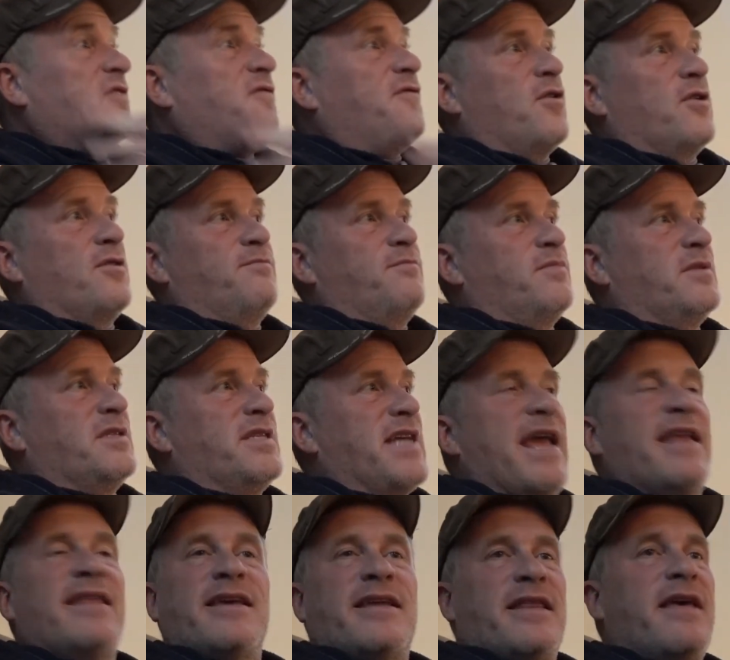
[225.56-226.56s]
for
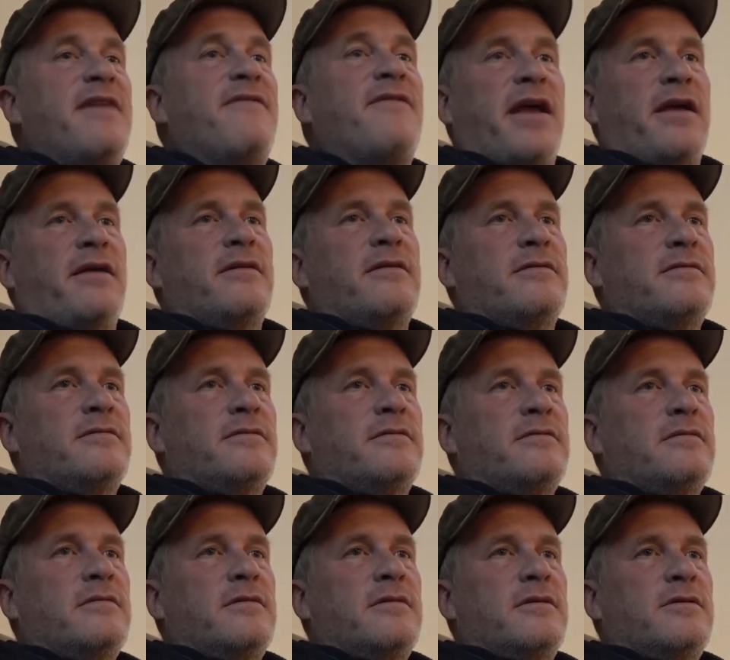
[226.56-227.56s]
daily living.
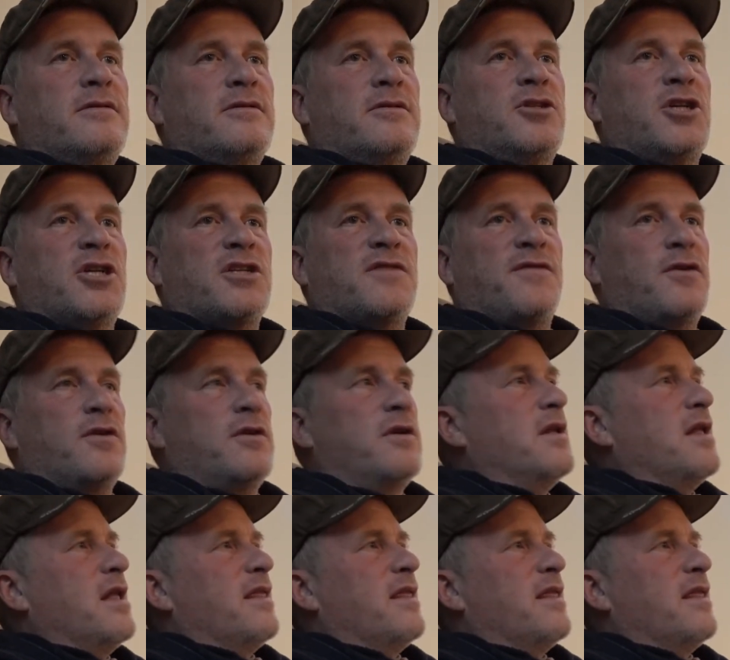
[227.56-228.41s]
Just for,